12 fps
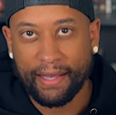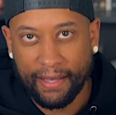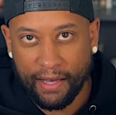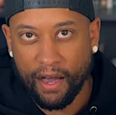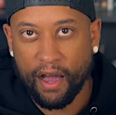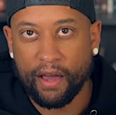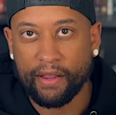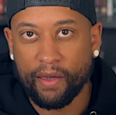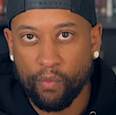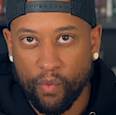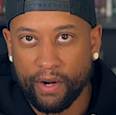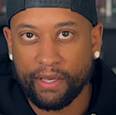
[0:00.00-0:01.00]
in God
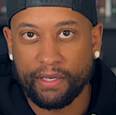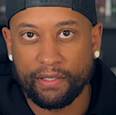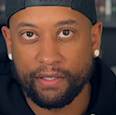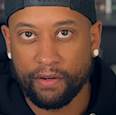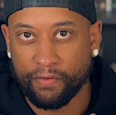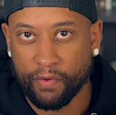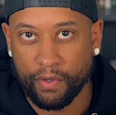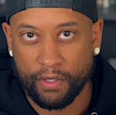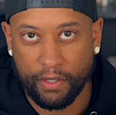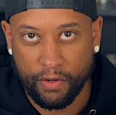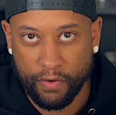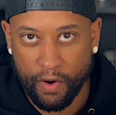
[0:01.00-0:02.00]
and what he's done for us
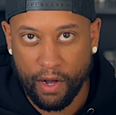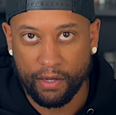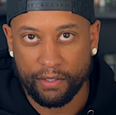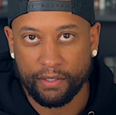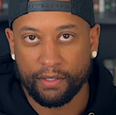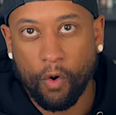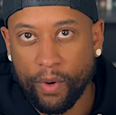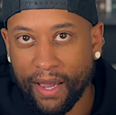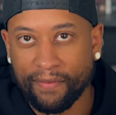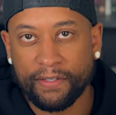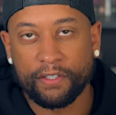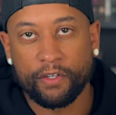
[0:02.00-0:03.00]
on the cross. All we
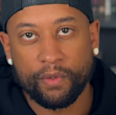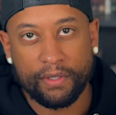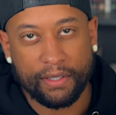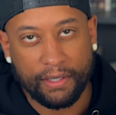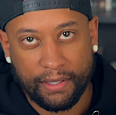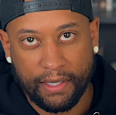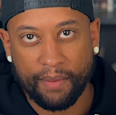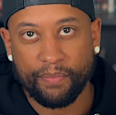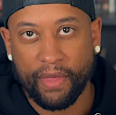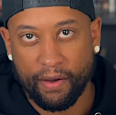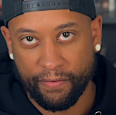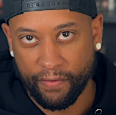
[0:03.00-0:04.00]
have to do is accept
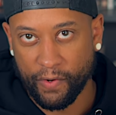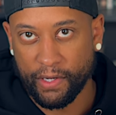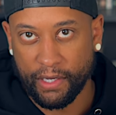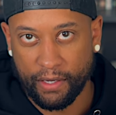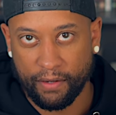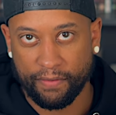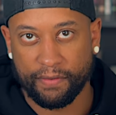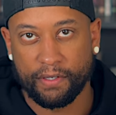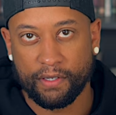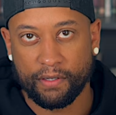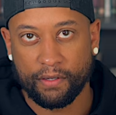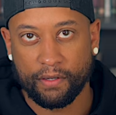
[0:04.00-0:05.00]
that free gift.